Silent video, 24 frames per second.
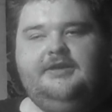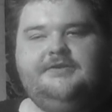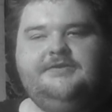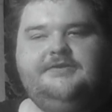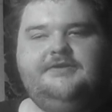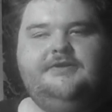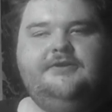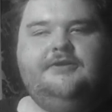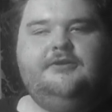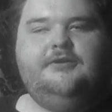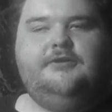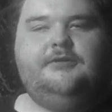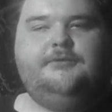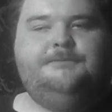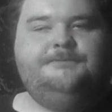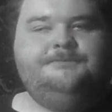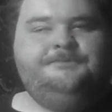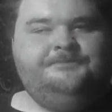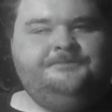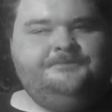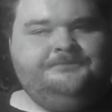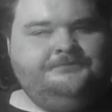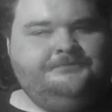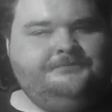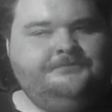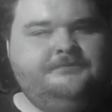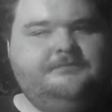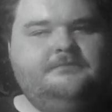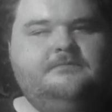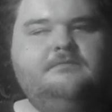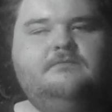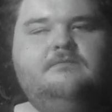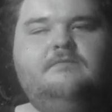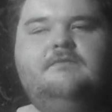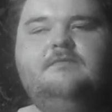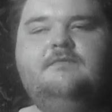yeah, so,
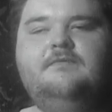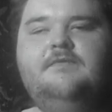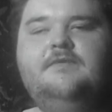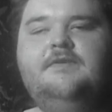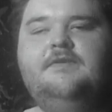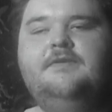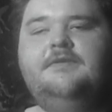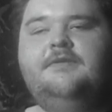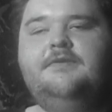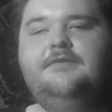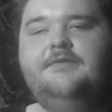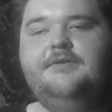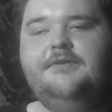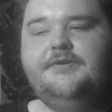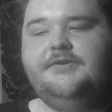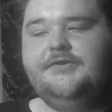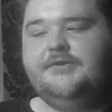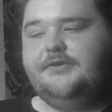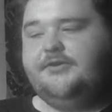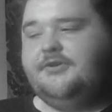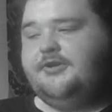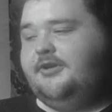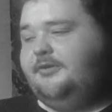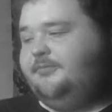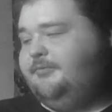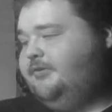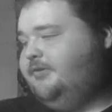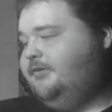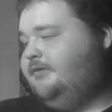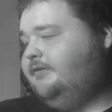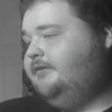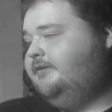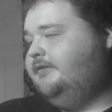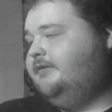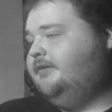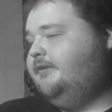things are
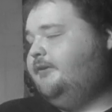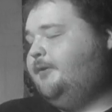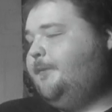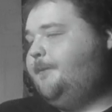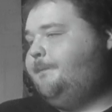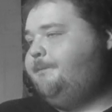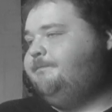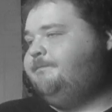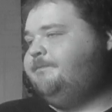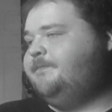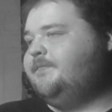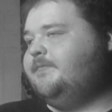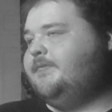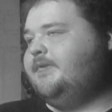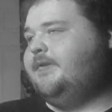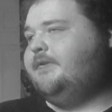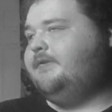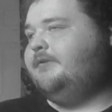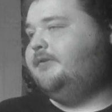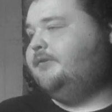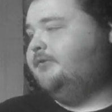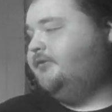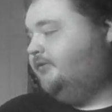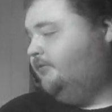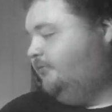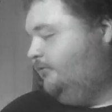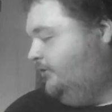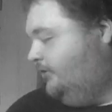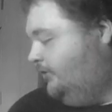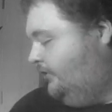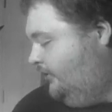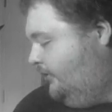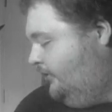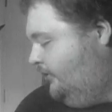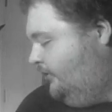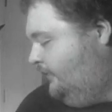coming, you know? Things will be
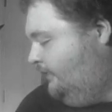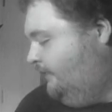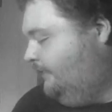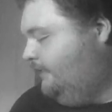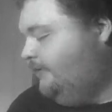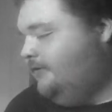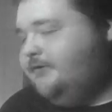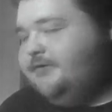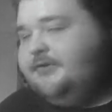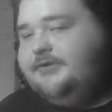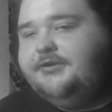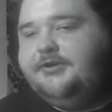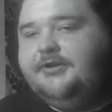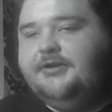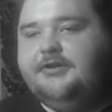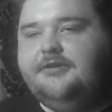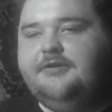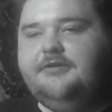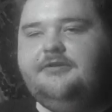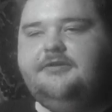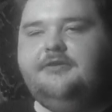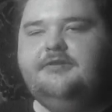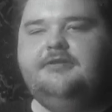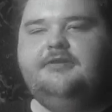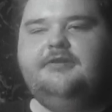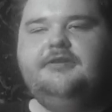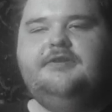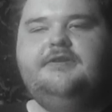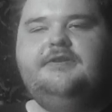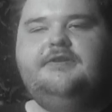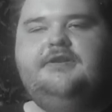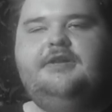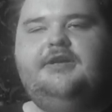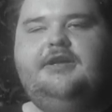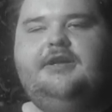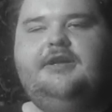changing for this channel,
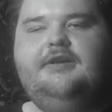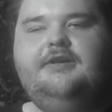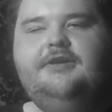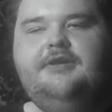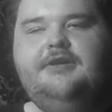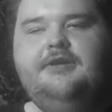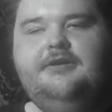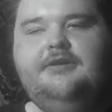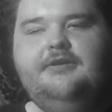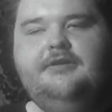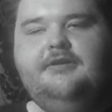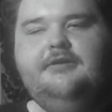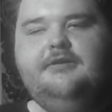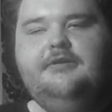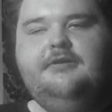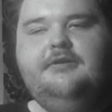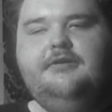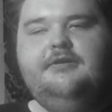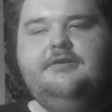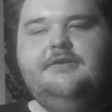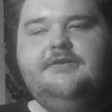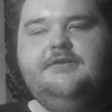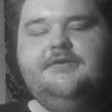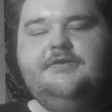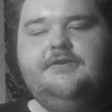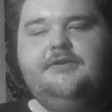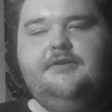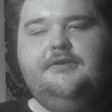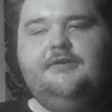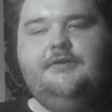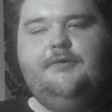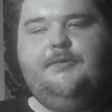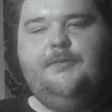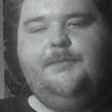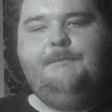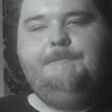and yeah.
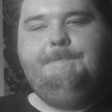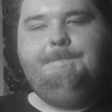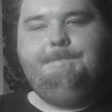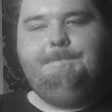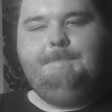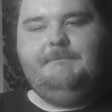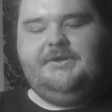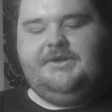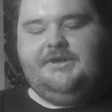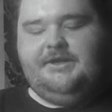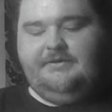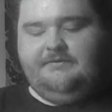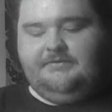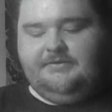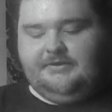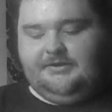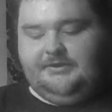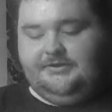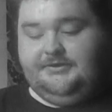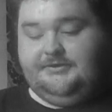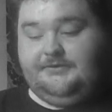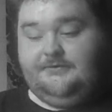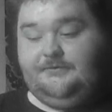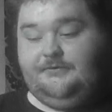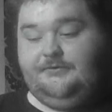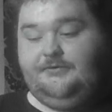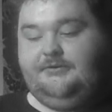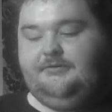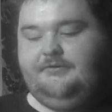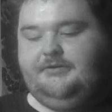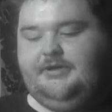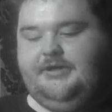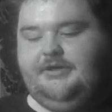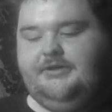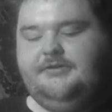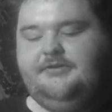So, I have a list for
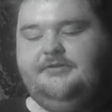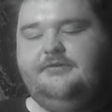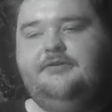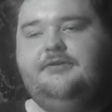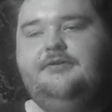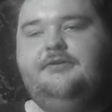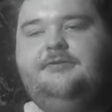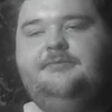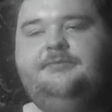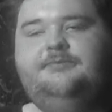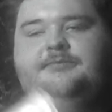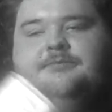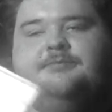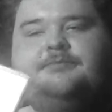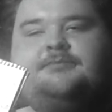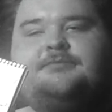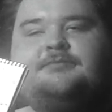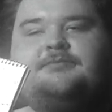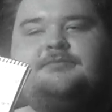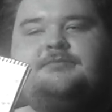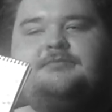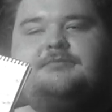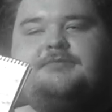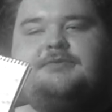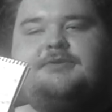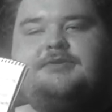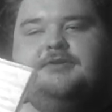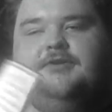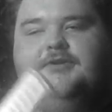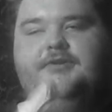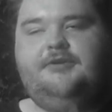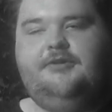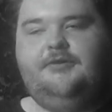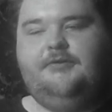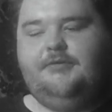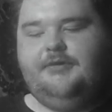you, actually.
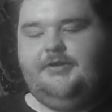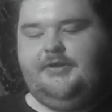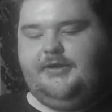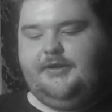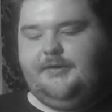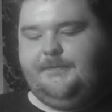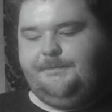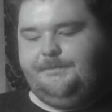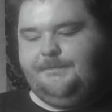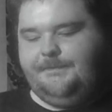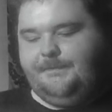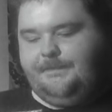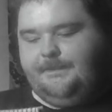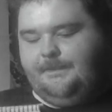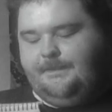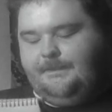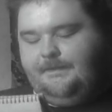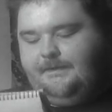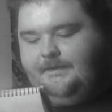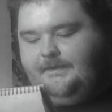So, um,